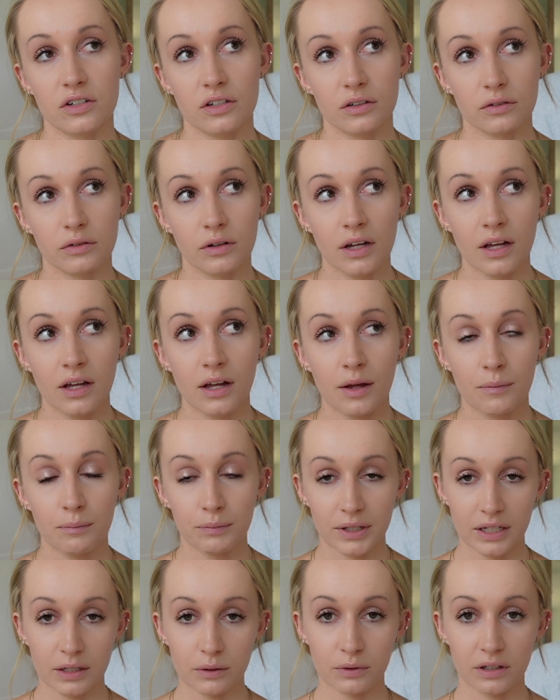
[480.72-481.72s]
to
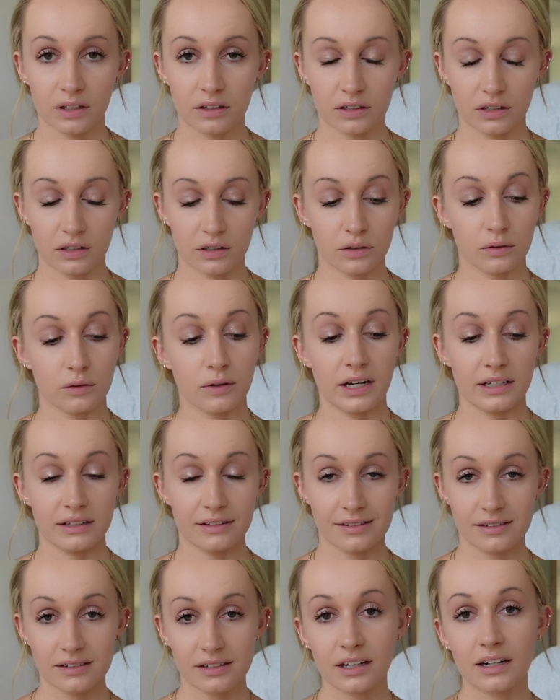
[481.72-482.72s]
be with you and
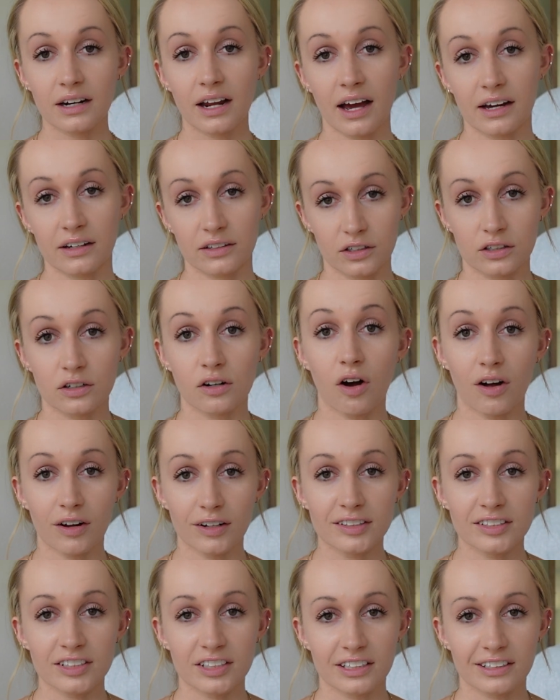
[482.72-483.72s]
sit at your
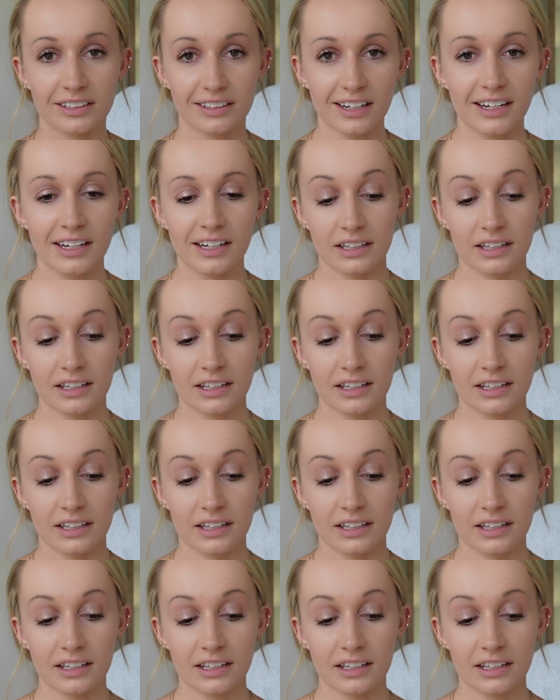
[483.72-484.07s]
altar,